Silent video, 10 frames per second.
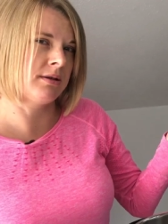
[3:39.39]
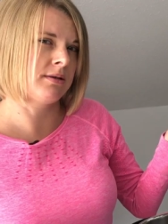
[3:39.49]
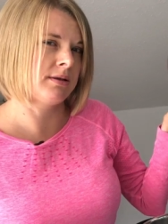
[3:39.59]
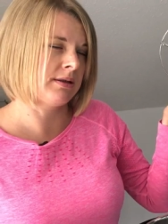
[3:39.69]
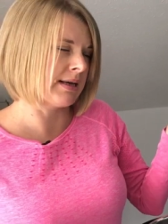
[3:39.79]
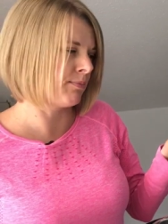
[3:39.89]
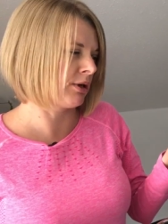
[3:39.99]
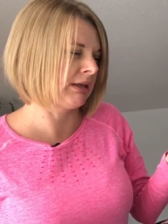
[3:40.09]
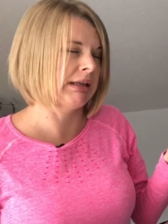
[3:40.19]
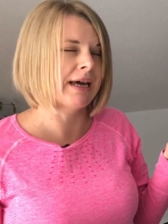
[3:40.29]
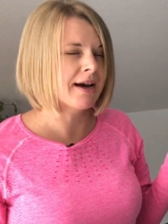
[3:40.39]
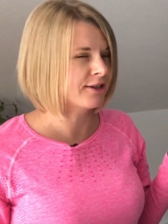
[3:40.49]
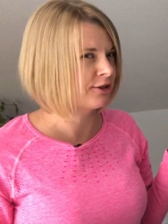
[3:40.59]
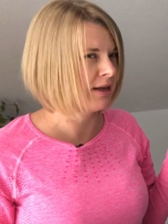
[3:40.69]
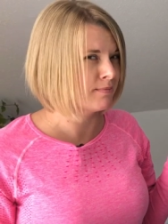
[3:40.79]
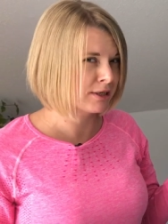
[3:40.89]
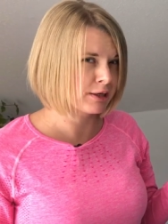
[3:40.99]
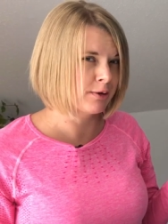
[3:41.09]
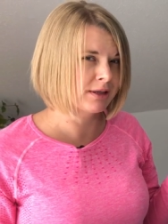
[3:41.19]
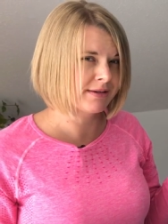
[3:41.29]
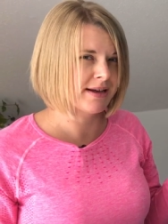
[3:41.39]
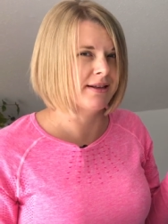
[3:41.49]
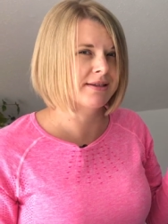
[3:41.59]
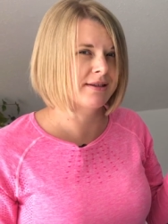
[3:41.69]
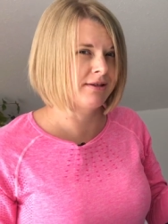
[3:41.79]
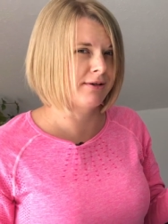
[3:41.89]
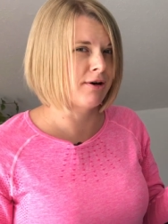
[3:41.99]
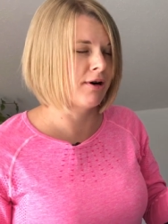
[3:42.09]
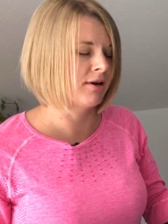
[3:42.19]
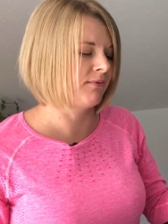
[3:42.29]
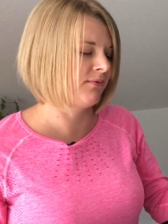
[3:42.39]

separately. Actually, Amazon sells a lot of